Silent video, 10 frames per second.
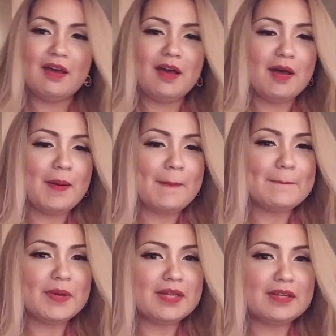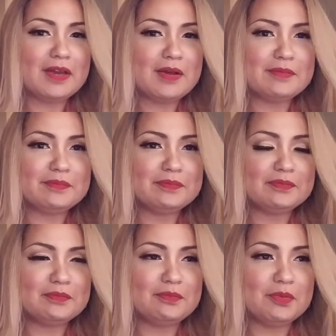Um, but um,
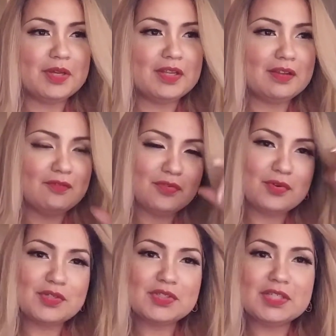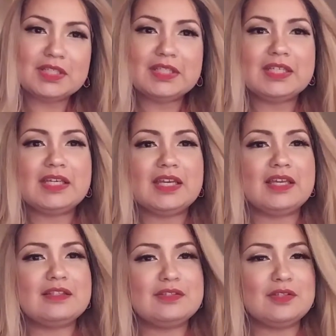but unfortunately, it
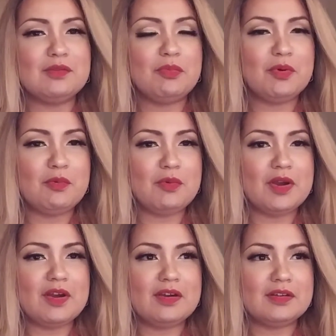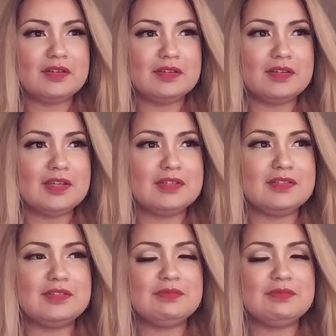gets to the point where he